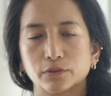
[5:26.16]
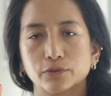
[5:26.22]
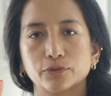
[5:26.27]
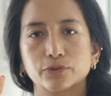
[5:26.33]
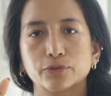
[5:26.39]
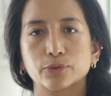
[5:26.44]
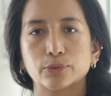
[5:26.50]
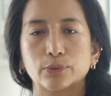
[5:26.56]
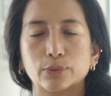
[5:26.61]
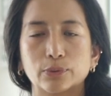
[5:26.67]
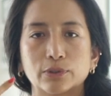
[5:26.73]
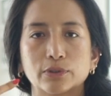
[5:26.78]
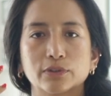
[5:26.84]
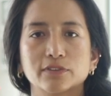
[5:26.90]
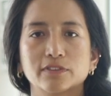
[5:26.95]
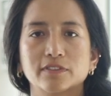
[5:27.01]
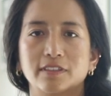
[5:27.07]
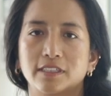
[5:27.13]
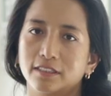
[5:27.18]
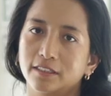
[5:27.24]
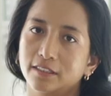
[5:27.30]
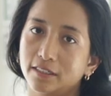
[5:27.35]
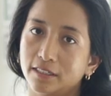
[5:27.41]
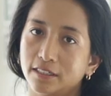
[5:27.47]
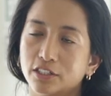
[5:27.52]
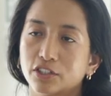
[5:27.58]
schools that
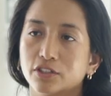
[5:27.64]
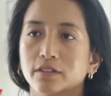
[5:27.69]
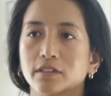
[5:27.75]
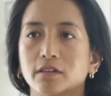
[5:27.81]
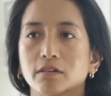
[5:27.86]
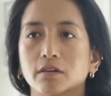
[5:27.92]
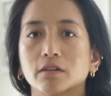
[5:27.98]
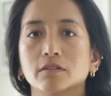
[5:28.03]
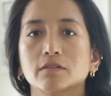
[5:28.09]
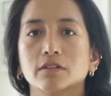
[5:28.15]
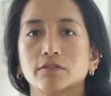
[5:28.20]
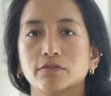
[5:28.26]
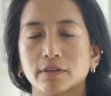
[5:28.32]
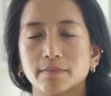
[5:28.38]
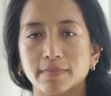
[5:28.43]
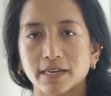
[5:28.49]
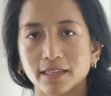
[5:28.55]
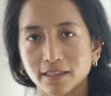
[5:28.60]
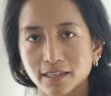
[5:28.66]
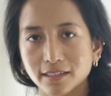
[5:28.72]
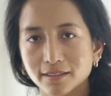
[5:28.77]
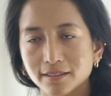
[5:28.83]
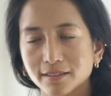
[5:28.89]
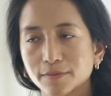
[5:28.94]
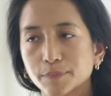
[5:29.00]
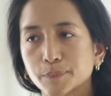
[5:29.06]
teach their own different
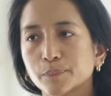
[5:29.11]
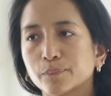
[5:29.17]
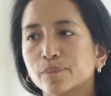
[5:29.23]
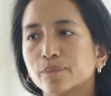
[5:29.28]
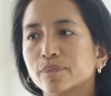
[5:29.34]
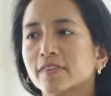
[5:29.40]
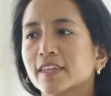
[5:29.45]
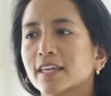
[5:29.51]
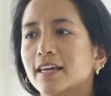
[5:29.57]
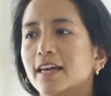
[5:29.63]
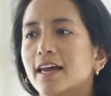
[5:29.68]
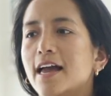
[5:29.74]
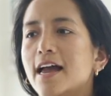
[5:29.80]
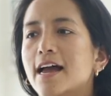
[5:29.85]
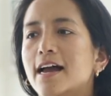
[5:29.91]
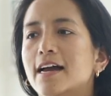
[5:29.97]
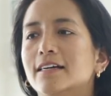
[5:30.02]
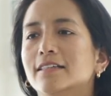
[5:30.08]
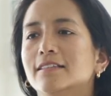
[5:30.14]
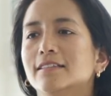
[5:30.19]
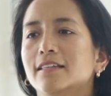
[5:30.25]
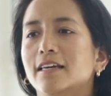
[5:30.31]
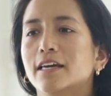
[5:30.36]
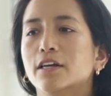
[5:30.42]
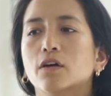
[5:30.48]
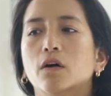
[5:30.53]
methods,
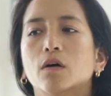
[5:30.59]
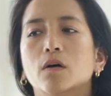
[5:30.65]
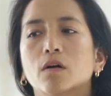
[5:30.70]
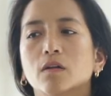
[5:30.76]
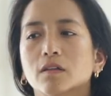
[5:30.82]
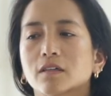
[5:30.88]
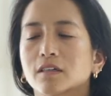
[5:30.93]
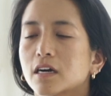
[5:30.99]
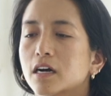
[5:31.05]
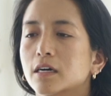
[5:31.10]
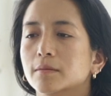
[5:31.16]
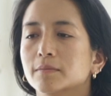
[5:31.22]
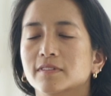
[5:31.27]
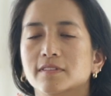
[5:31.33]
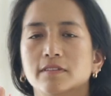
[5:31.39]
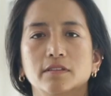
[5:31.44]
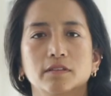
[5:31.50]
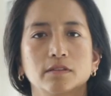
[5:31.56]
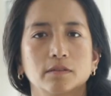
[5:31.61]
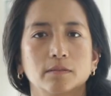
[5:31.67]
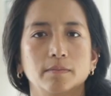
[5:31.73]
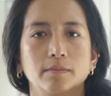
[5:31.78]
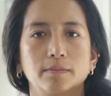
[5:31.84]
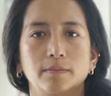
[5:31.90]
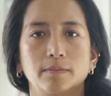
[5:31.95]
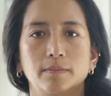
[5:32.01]
and it all comes
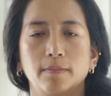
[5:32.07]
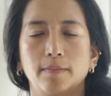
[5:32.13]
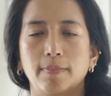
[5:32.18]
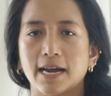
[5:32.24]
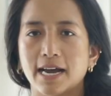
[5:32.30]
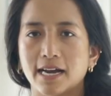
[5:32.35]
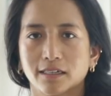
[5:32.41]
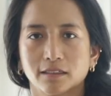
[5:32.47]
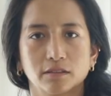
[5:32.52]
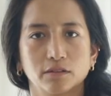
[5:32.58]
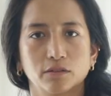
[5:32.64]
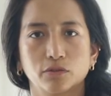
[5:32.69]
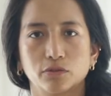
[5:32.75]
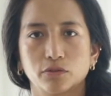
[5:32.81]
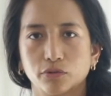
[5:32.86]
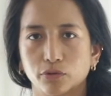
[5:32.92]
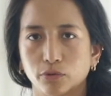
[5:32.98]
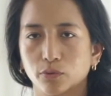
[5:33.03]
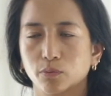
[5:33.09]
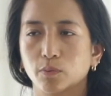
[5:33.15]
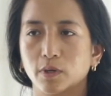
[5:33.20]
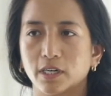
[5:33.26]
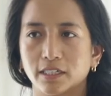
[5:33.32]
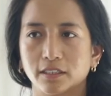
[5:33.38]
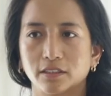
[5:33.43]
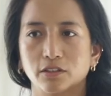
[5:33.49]
back to
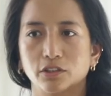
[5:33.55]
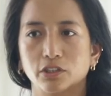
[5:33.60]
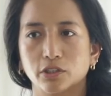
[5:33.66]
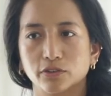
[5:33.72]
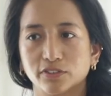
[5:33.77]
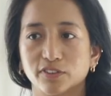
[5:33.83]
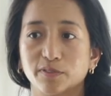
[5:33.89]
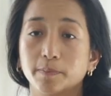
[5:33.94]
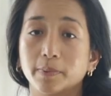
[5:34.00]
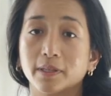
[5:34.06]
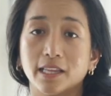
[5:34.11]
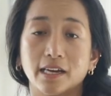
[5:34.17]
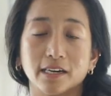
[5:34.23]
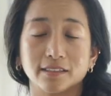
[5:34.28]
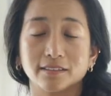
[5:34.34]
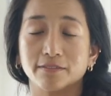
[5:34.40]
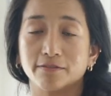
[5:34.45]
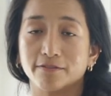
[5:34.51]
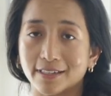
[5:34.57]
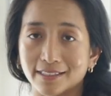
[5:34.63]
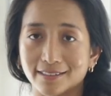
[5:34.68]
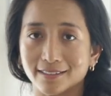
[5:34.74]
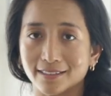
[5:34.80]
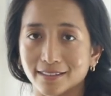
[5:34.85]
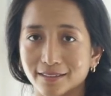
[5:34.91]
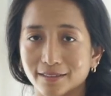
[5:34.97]
what Joseph Pilates
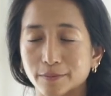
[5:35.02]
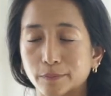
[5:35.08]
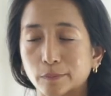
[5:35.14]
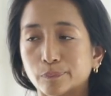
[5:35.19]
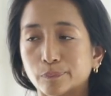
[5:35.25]
invented,